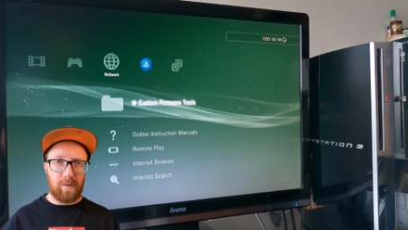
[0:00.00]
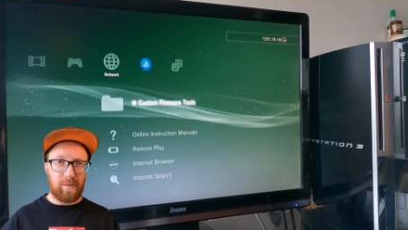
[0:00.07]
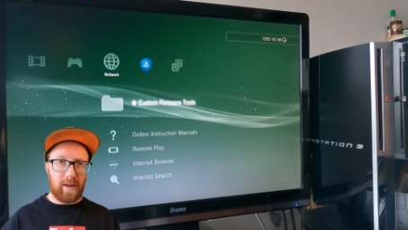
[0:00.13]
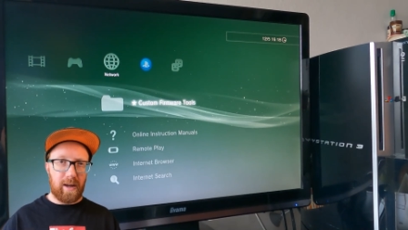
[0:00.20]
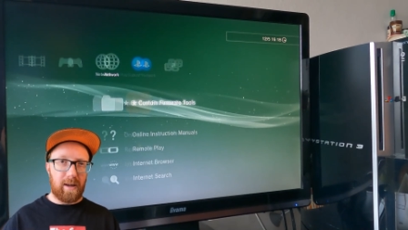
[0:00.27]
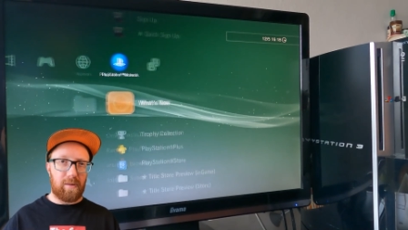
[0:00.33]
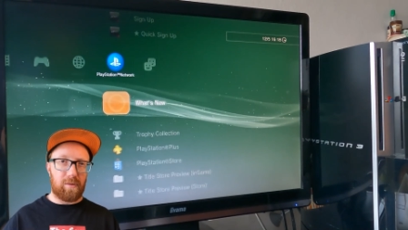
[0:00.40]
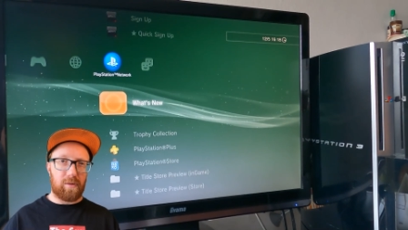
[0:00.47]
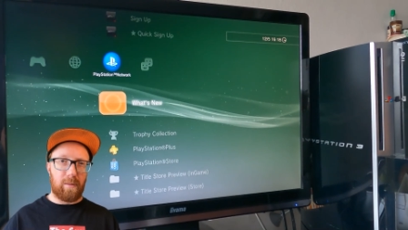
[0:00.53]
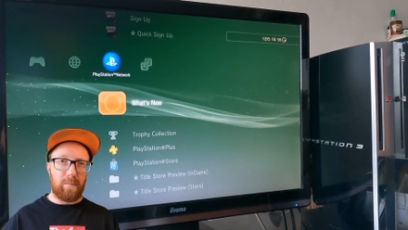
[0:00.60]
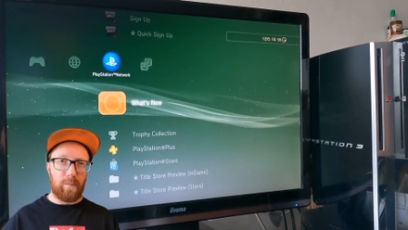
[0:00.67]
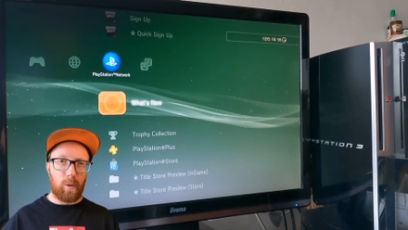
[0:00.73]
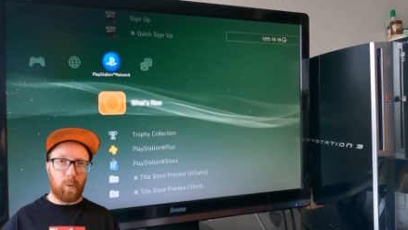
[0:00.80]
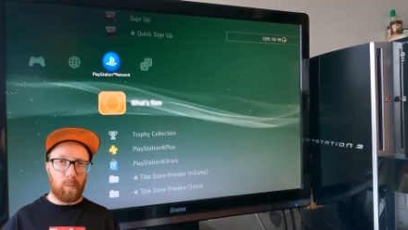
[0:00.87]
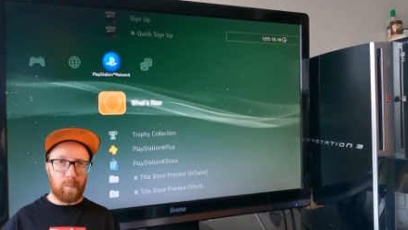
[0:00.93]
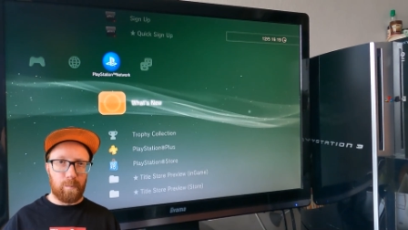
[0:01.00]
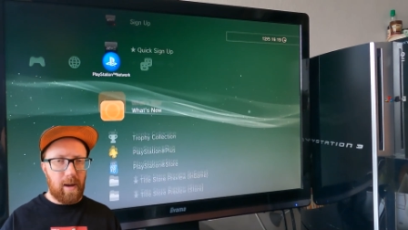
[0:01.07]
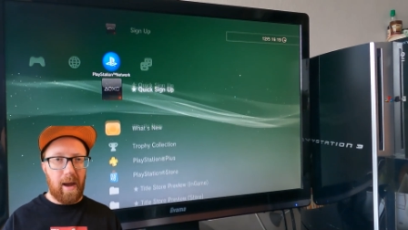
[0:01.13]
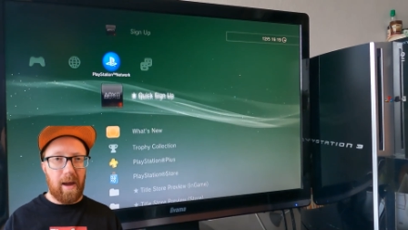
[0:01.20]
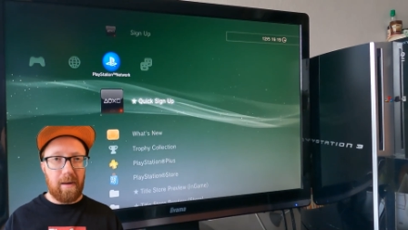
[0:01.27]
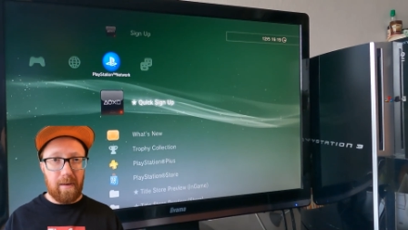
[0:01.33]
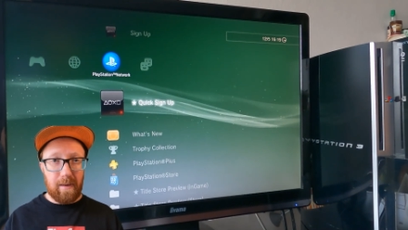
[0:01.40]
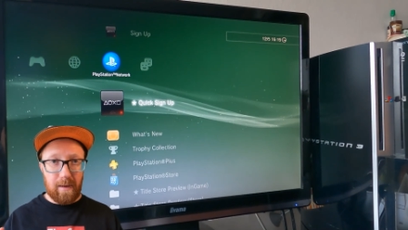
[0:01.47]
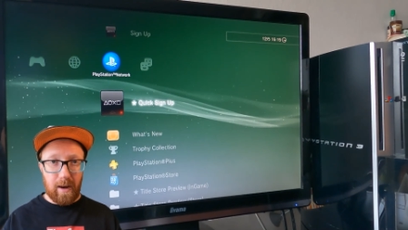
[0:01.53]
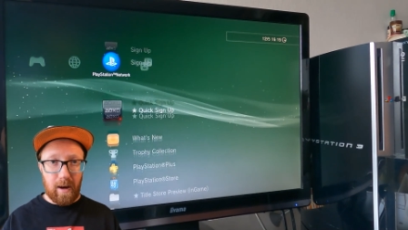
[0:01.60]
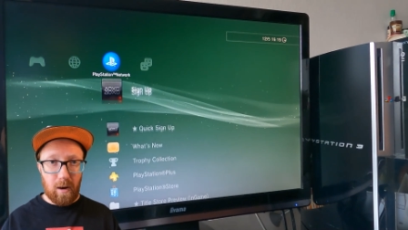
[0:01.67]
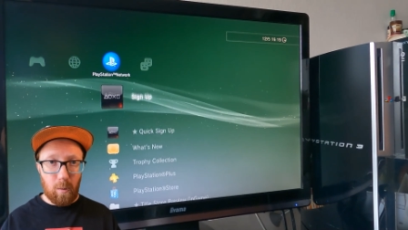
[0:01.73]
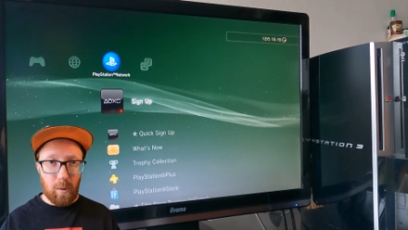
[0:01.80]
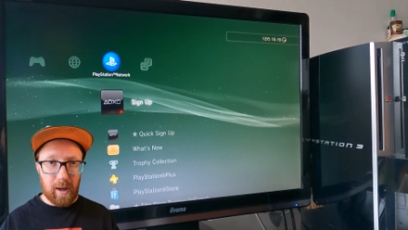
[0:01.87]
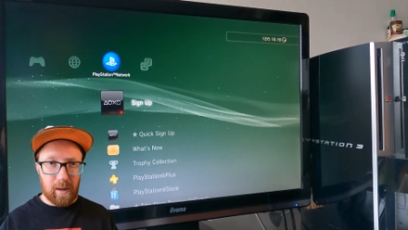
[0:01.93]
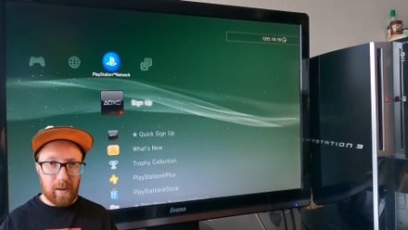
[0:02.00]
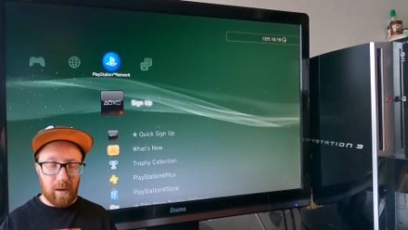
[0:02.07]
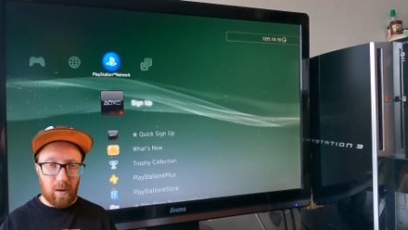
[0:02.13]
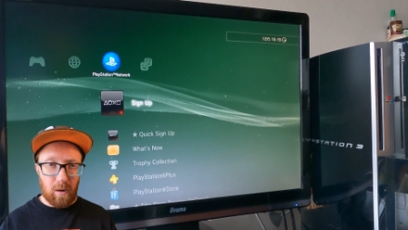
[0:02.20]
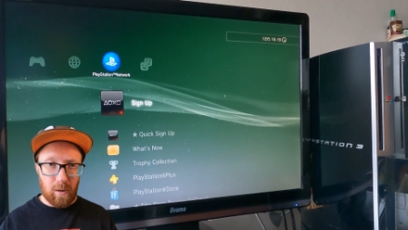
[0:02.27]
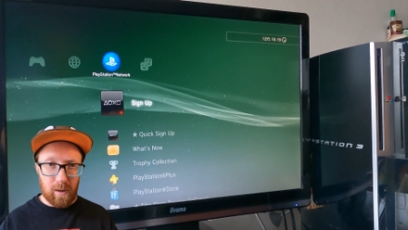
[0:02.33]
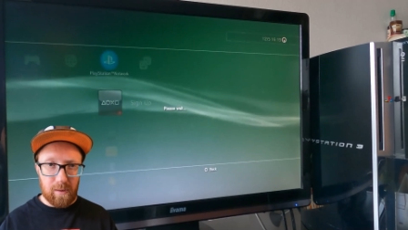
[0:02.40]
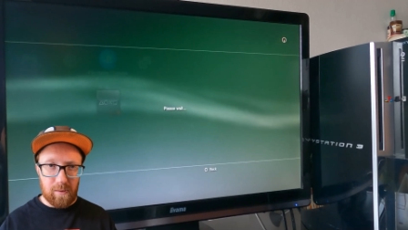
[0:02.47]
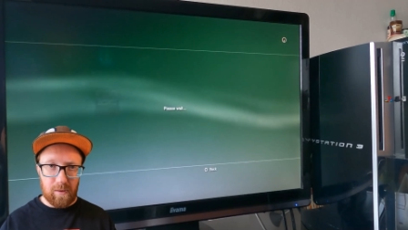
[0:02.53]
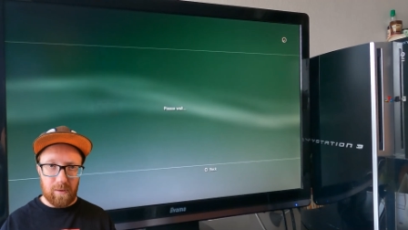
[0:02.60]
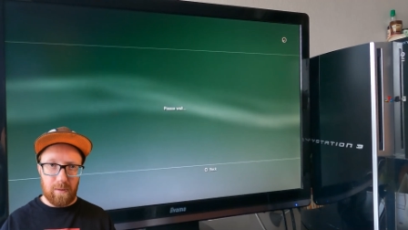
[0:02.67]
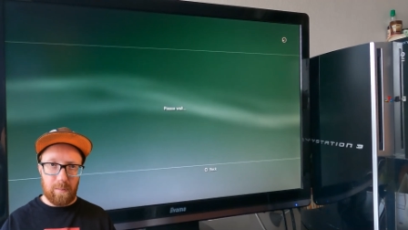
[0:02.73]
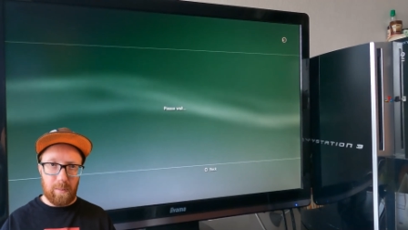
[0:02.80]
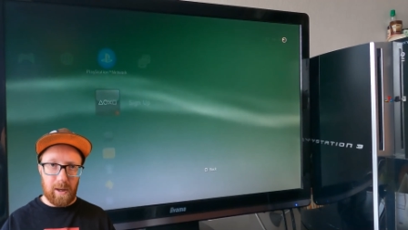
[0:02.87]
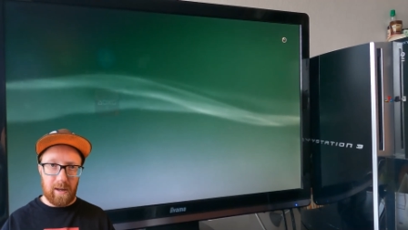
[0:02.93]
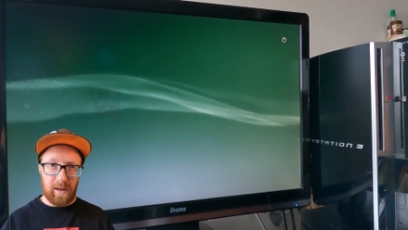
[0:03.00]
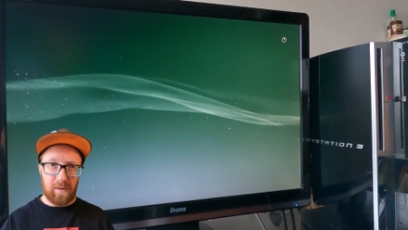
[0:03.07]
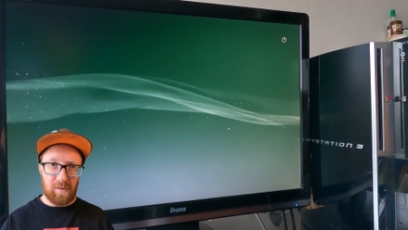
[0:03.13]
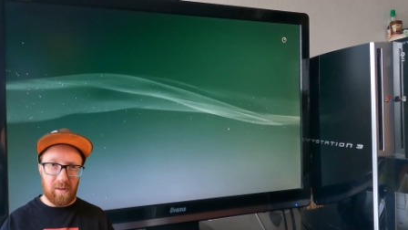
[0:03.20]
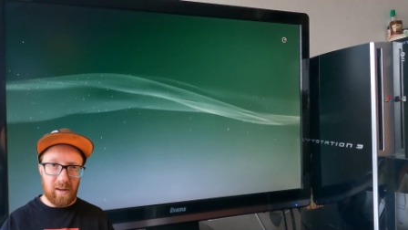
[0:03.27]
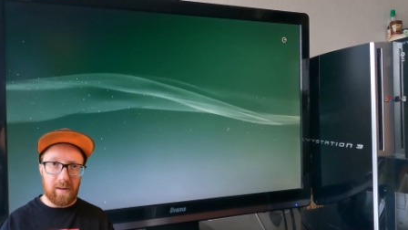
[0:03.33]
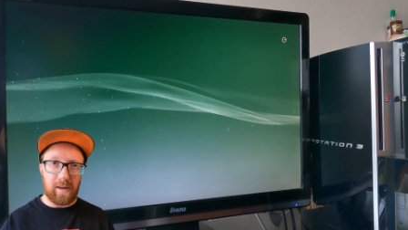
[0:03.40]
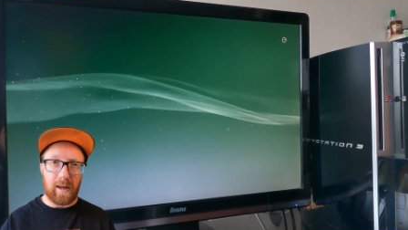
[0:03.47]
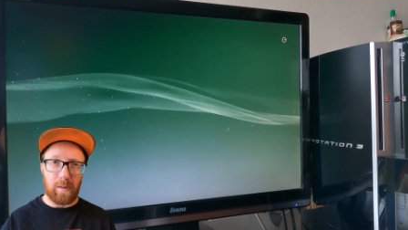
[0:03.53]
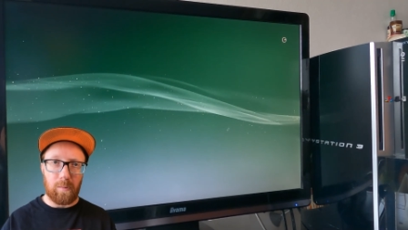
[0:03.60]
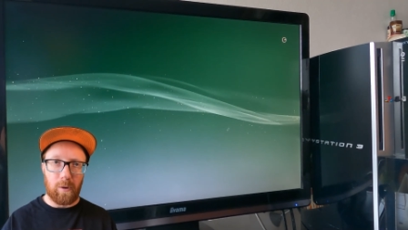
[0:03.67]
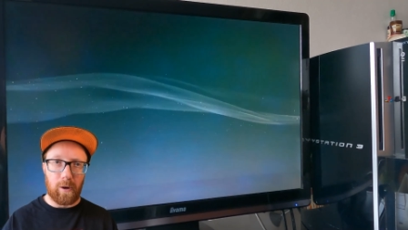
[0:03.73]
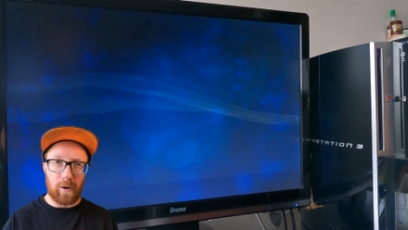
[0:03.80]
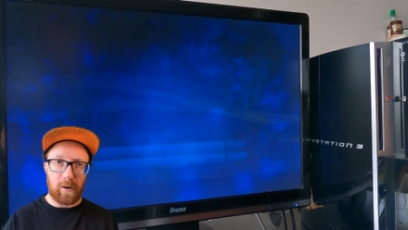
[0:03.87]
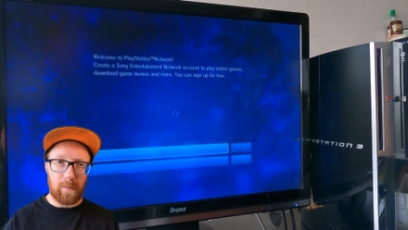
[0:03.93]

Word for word: That simple. And now we can log into the PSN network.